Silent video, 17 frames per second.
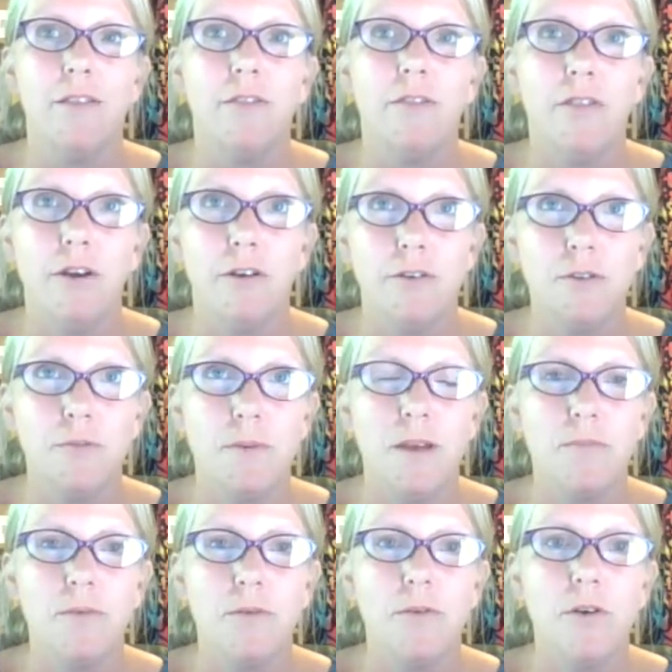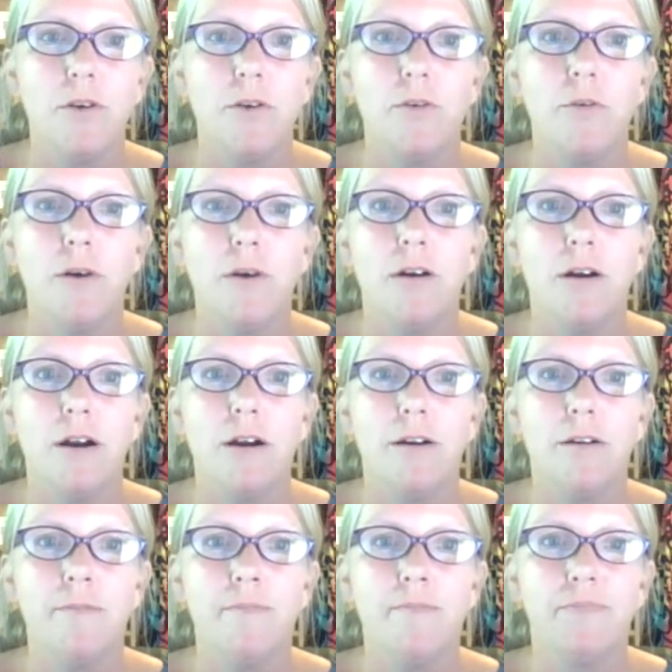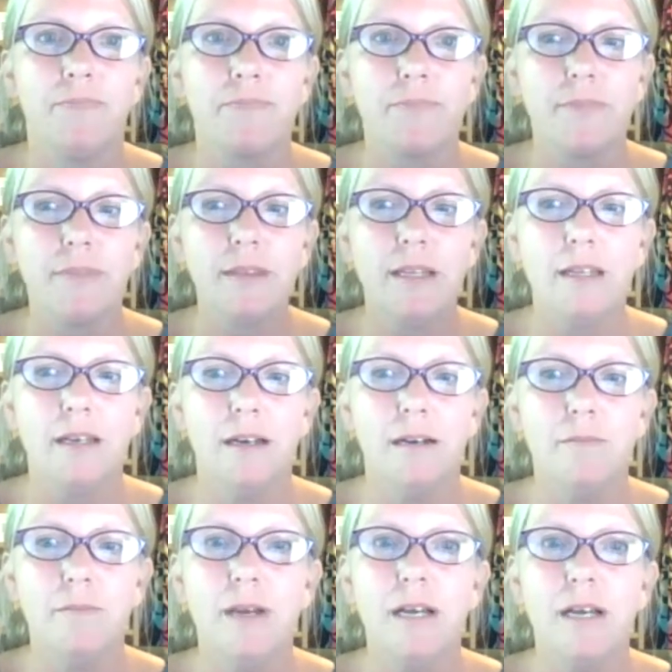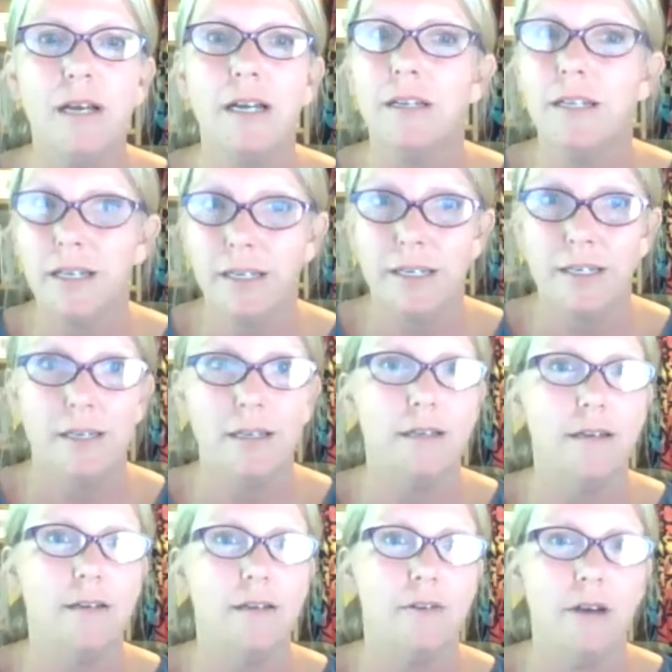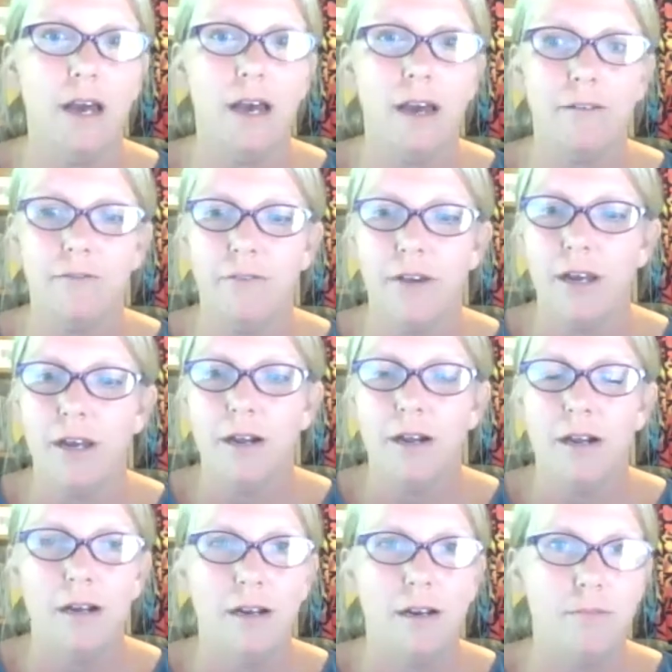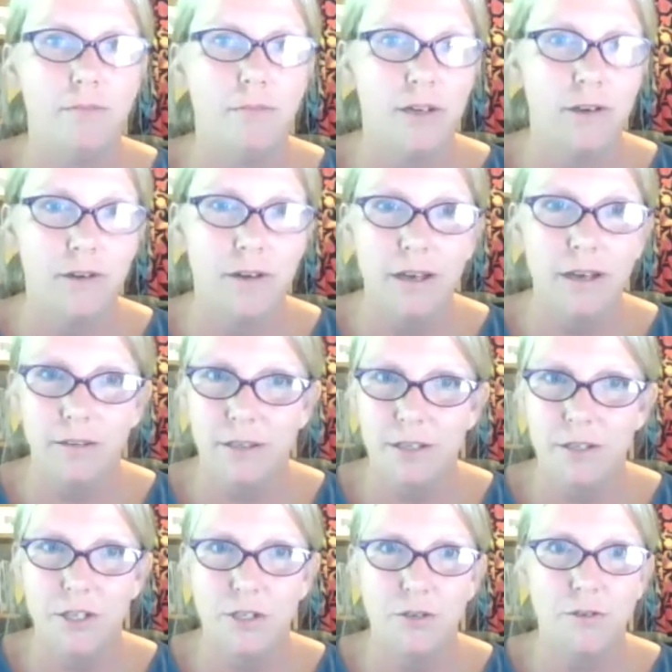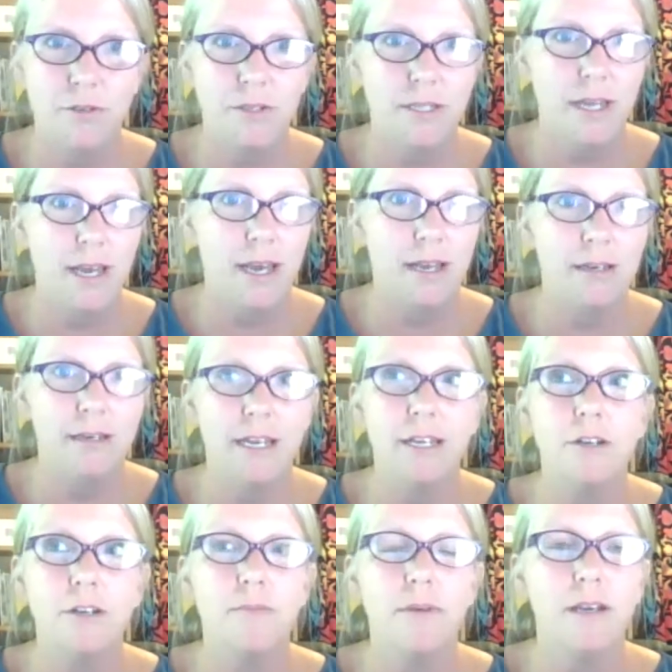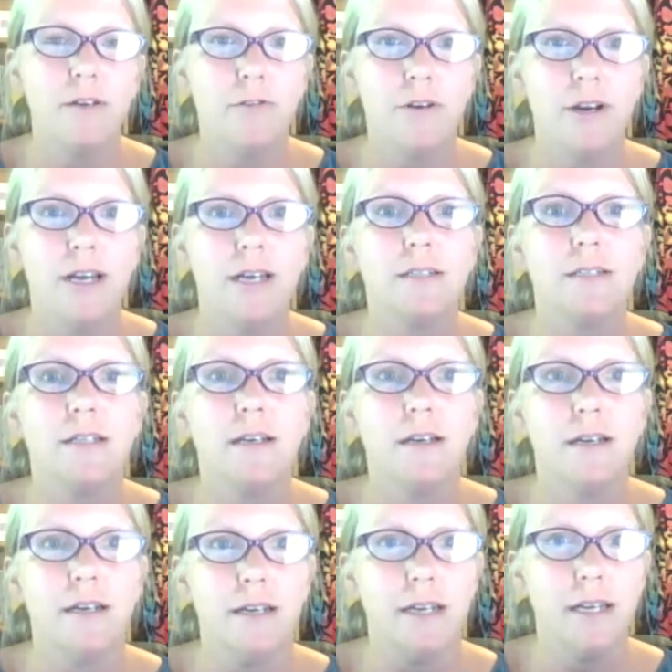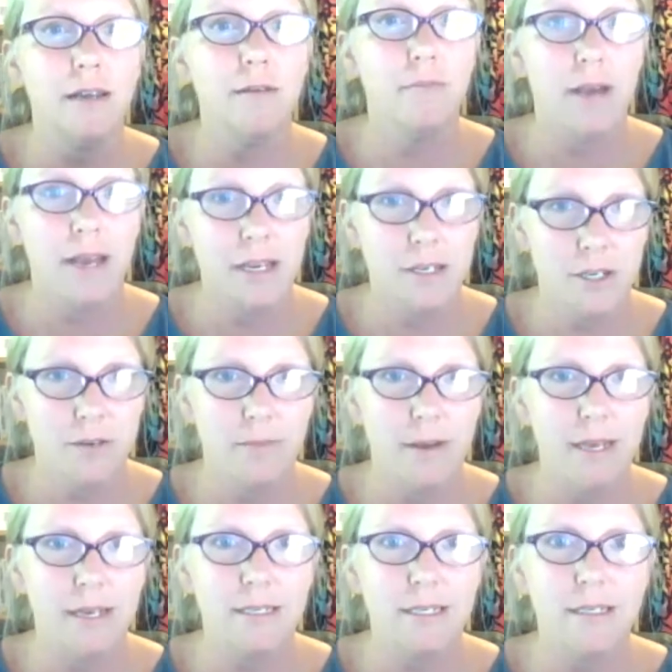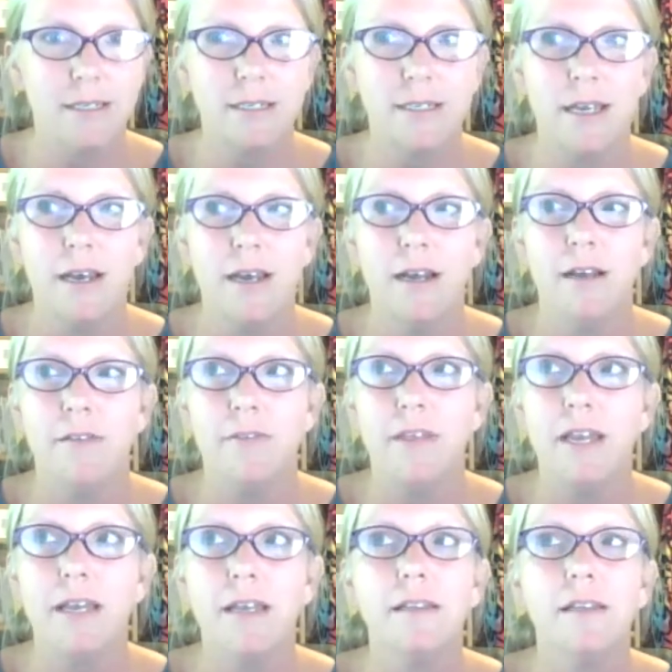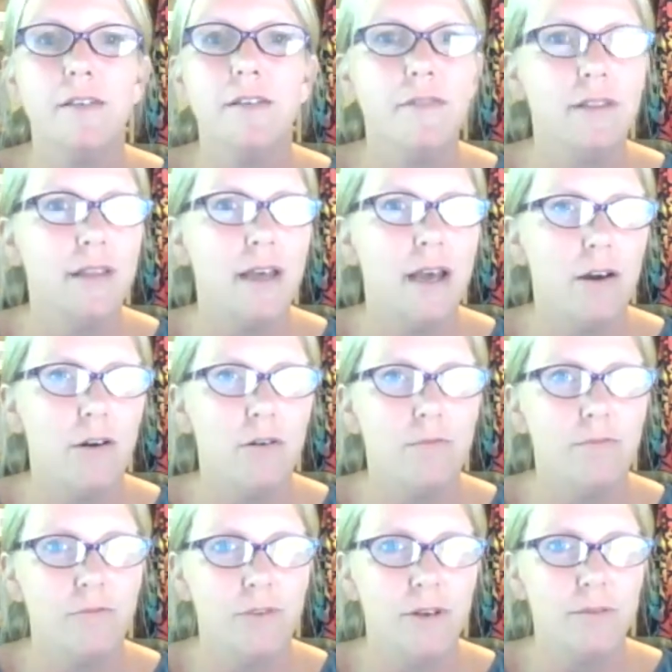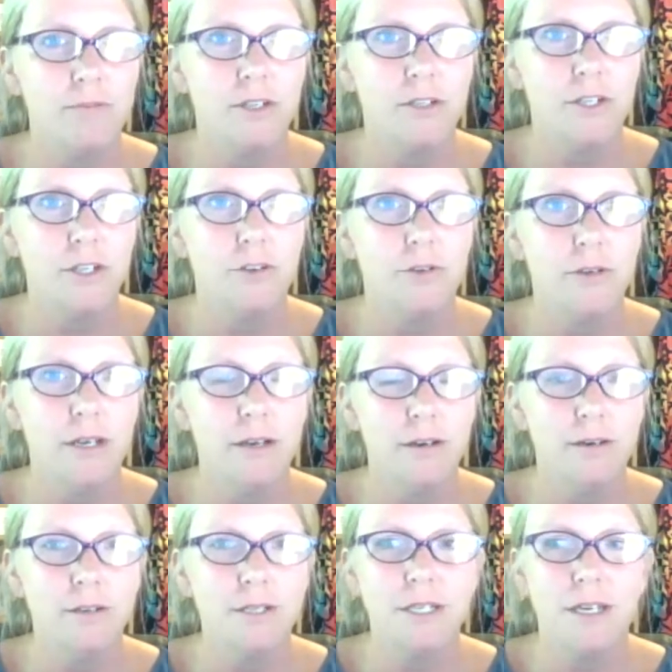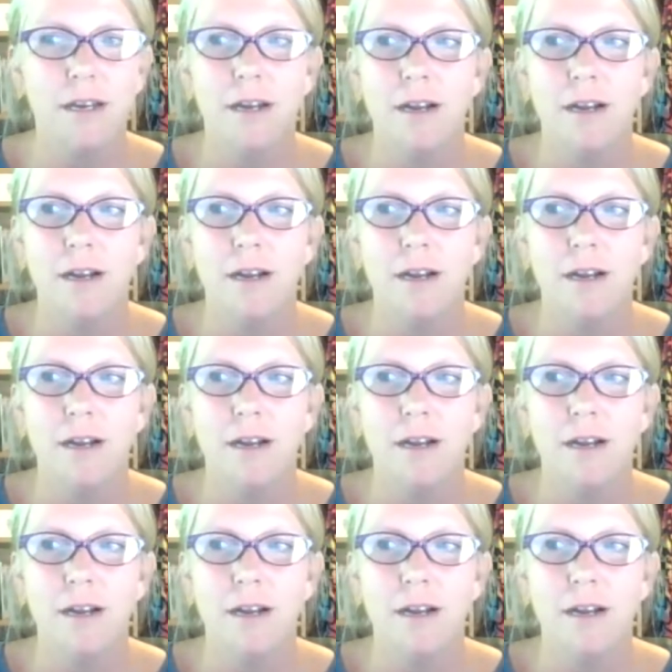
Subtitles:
those people who are addicted, who have mental health issues that need to be addressed on an inpatient basis. They can live in that home for up to 2 years.